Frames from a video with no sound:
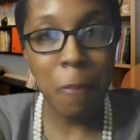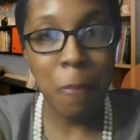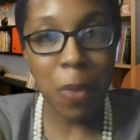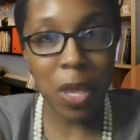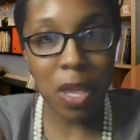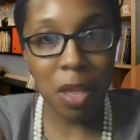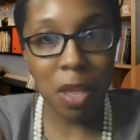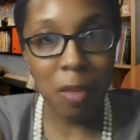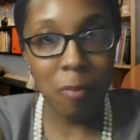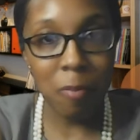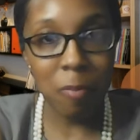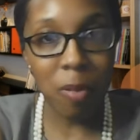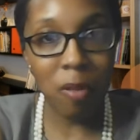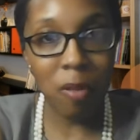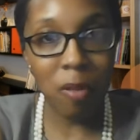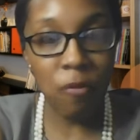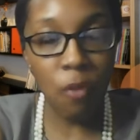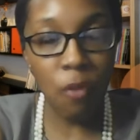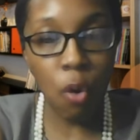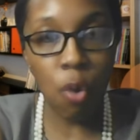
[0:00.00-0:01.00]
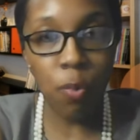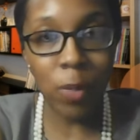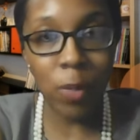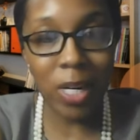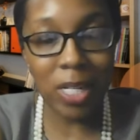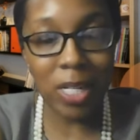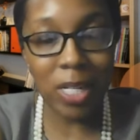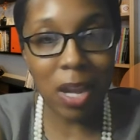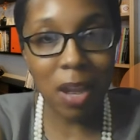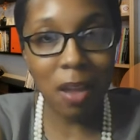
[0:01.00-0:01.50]
But before
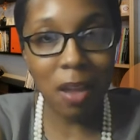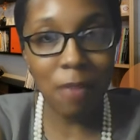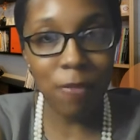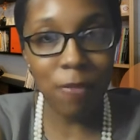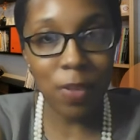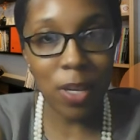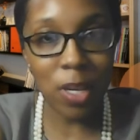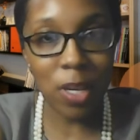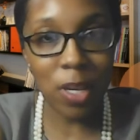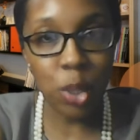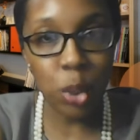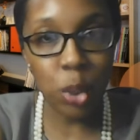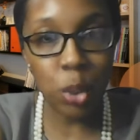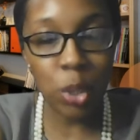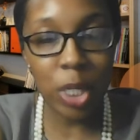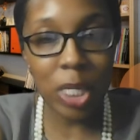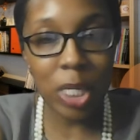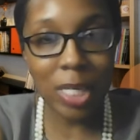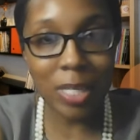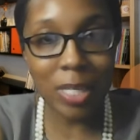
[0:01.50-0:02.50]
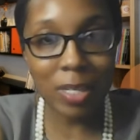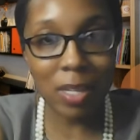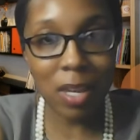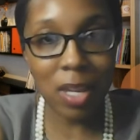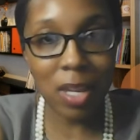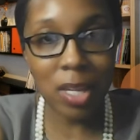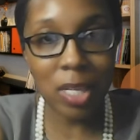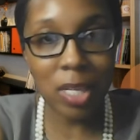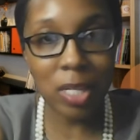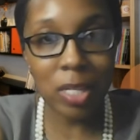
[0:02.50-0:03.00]
we dive in to
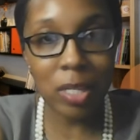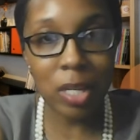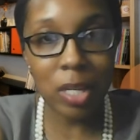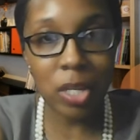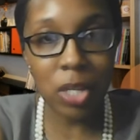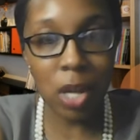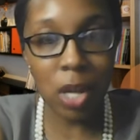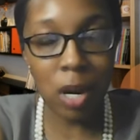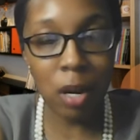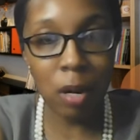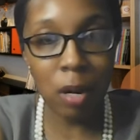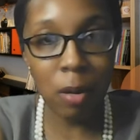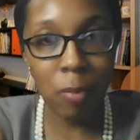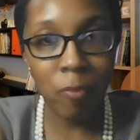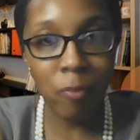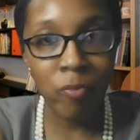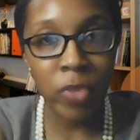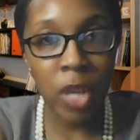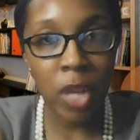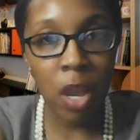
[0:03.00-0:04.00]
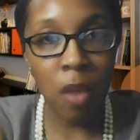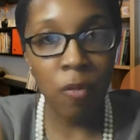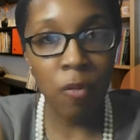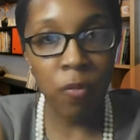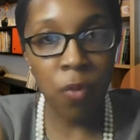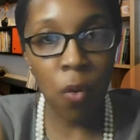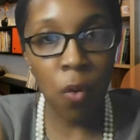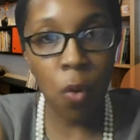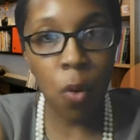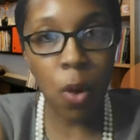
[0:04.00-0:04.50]
discuss the term
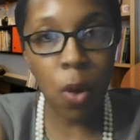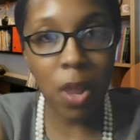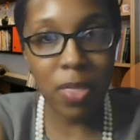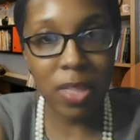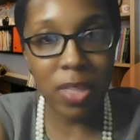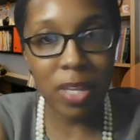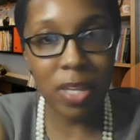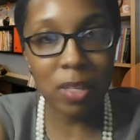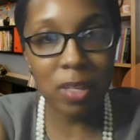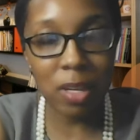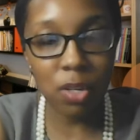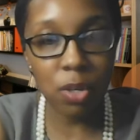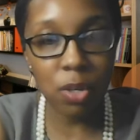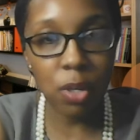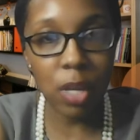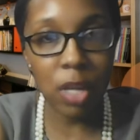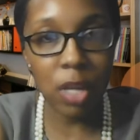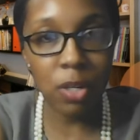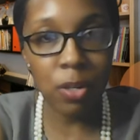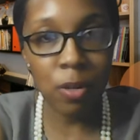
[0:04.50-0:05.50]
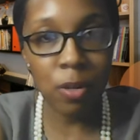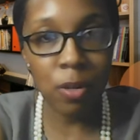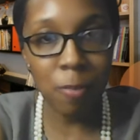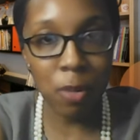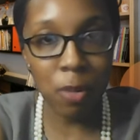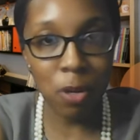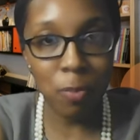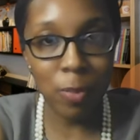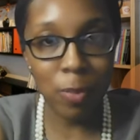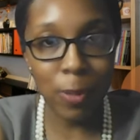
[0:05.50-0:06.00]
for this educational
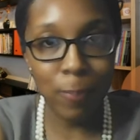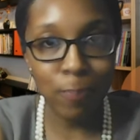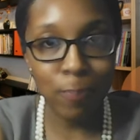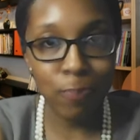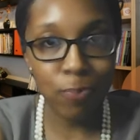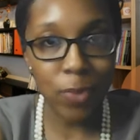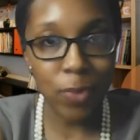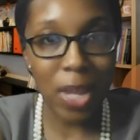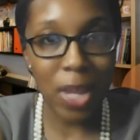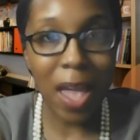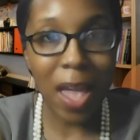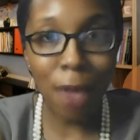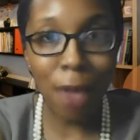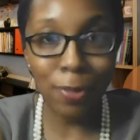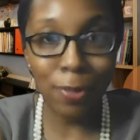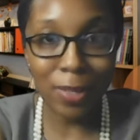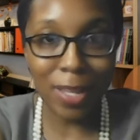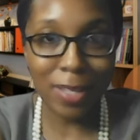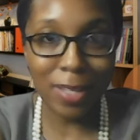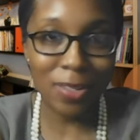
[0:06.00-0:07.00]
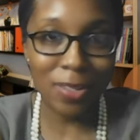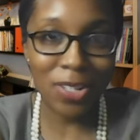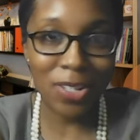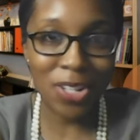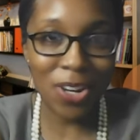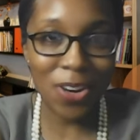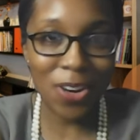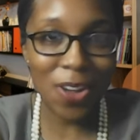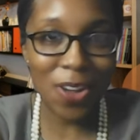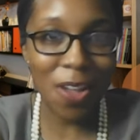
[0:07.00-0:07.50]
moment, I would like to
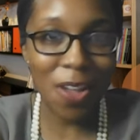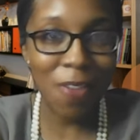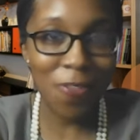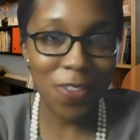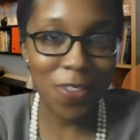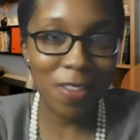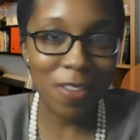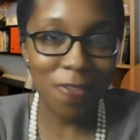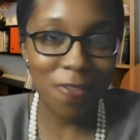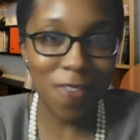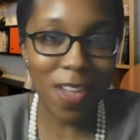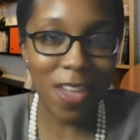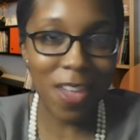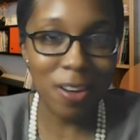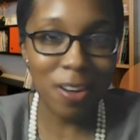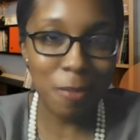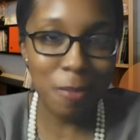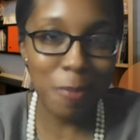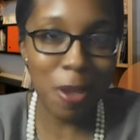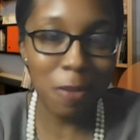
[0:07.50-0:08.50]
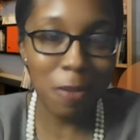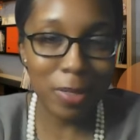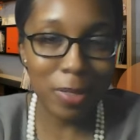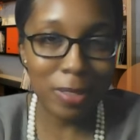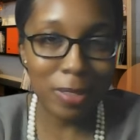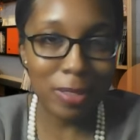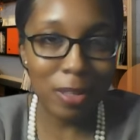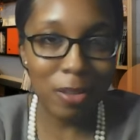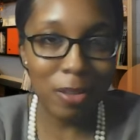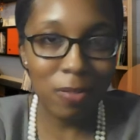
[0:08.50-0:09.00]
share a fun fact about
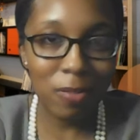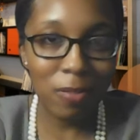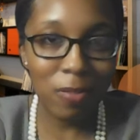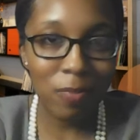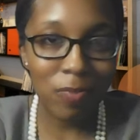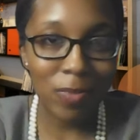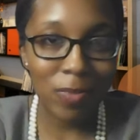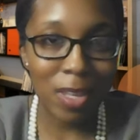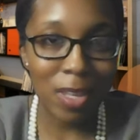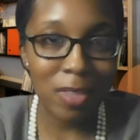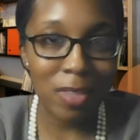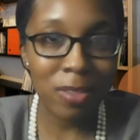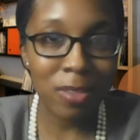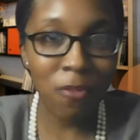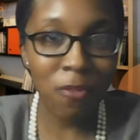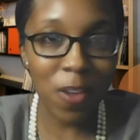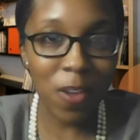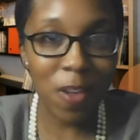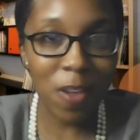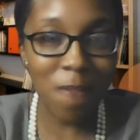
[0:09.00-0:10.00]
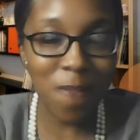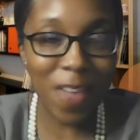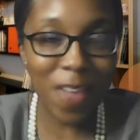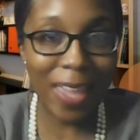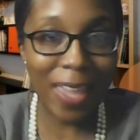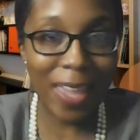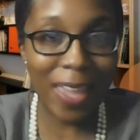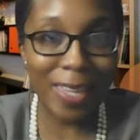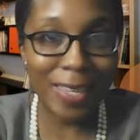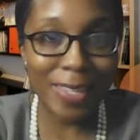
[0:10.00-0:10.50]
myself. The fun
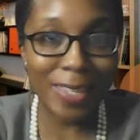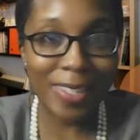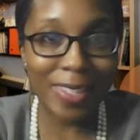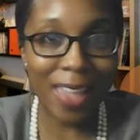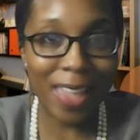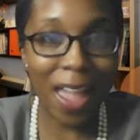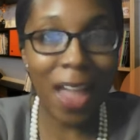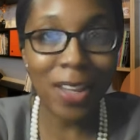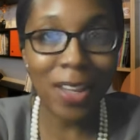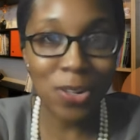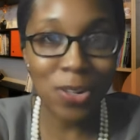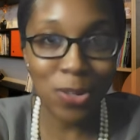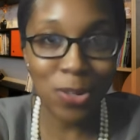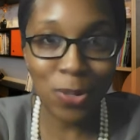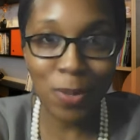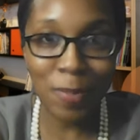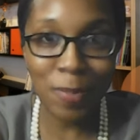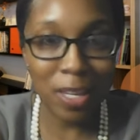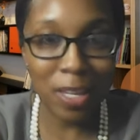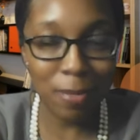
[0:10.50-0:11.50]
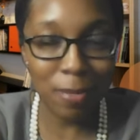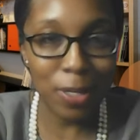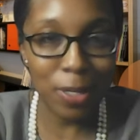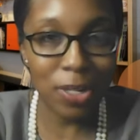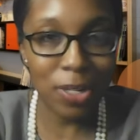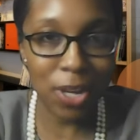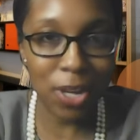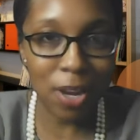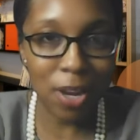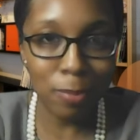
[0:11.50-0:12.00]
fact is I enjoy making
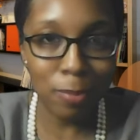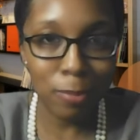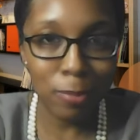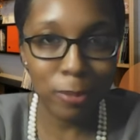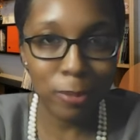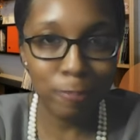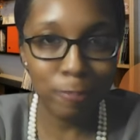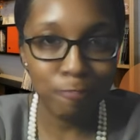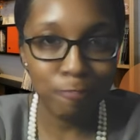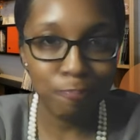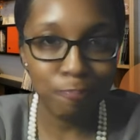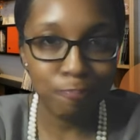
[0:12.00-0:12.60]
peach cobbler.